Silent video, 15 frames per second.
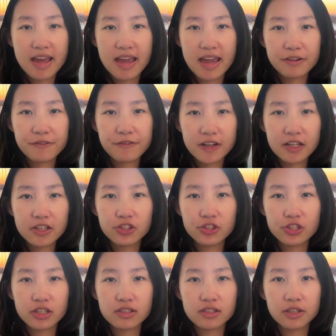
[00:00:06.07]
And first,
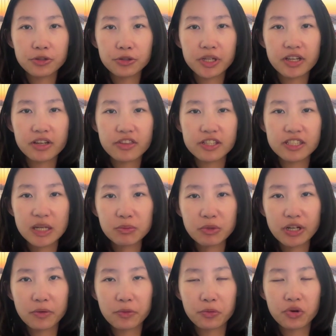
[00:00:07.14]
just a quick
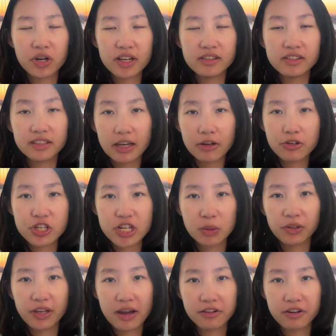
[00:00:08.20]
summary of what is
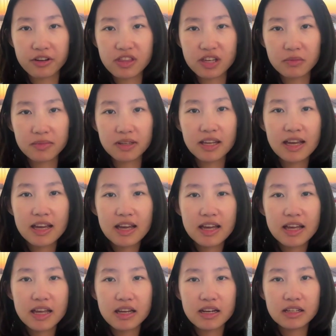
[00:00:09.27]
Gale-Shapley algorithm.
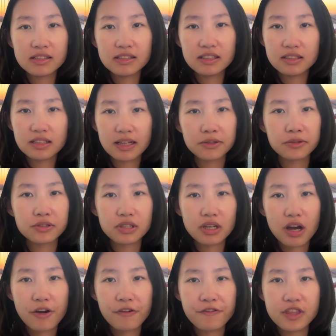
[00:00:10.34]
It is designed to
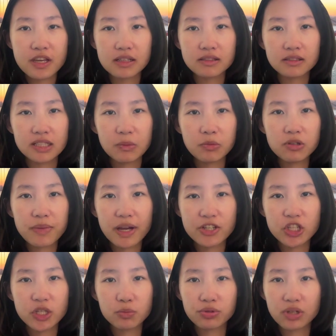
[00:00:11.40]
solve the stable
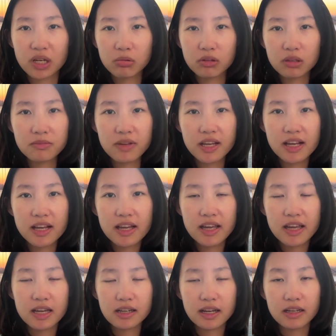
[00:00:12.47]
matching problem,
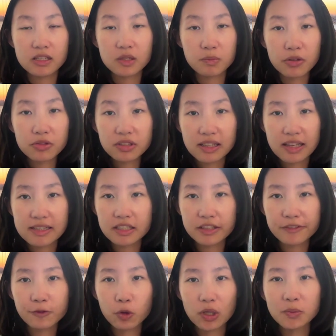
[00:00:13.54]
and in its most
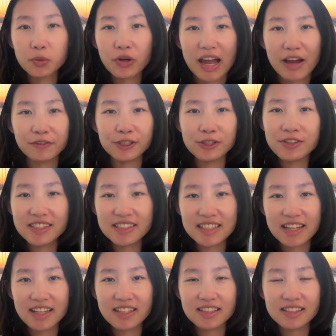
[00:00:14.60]
classic form, we have two
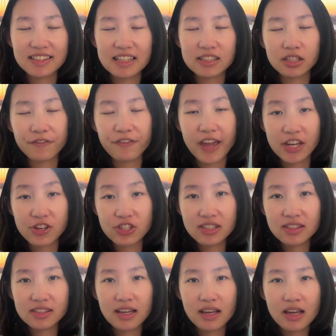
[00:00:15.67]
sets of
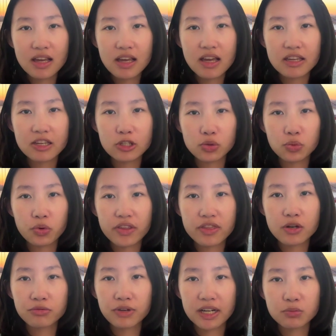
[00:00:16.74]
agents, each
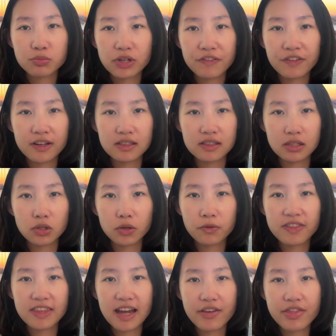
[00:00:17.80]
with rank preferences
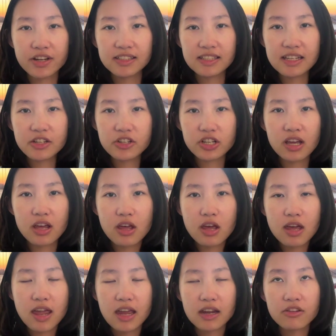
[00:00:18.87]
over the other set,
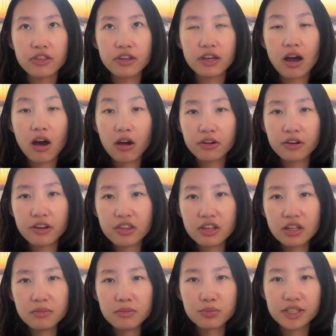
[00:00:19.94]
and the
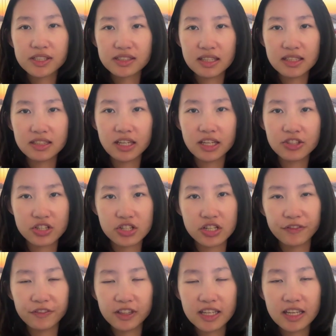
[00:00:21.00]
algorithm proceeds
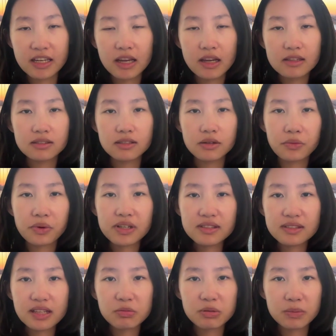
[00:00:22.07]
iteratively. So one
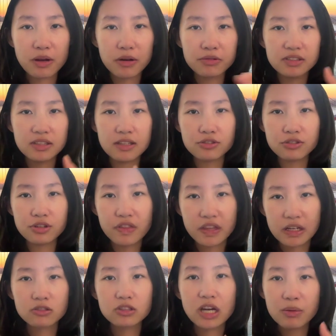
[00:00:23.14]
set proposes to
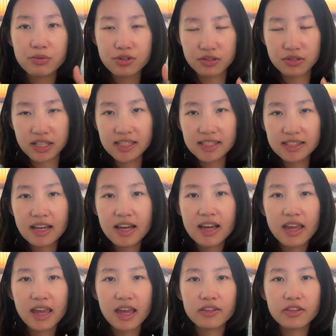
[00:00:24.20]
their top choice,
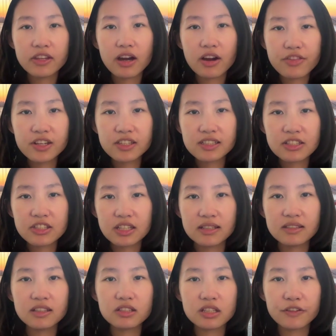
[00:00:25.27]
and the other set
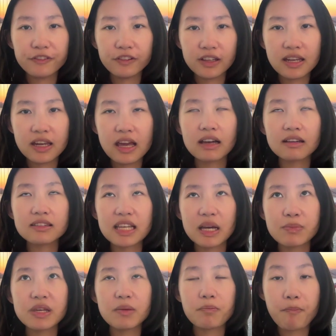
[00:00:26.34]
tentatively
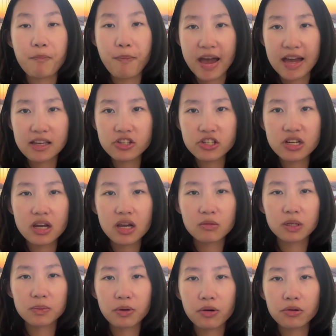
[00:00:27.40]
accept the best
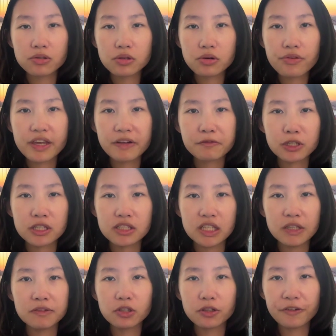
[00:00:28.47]
proposal they've
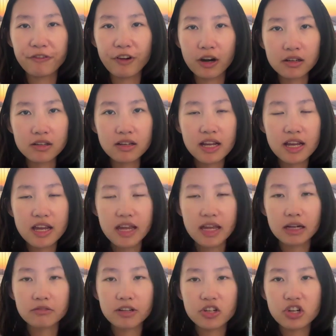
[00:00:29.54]
received so far
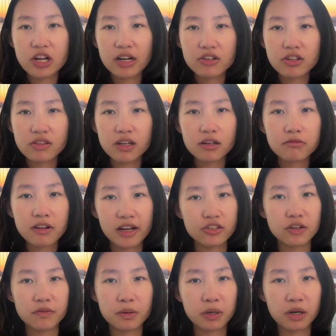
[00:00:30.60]
and reject the
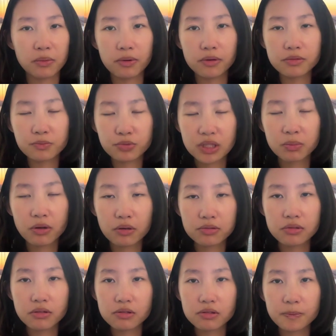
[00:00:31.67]
rest of the
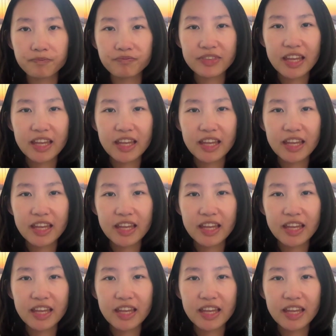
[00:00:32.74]
proposals.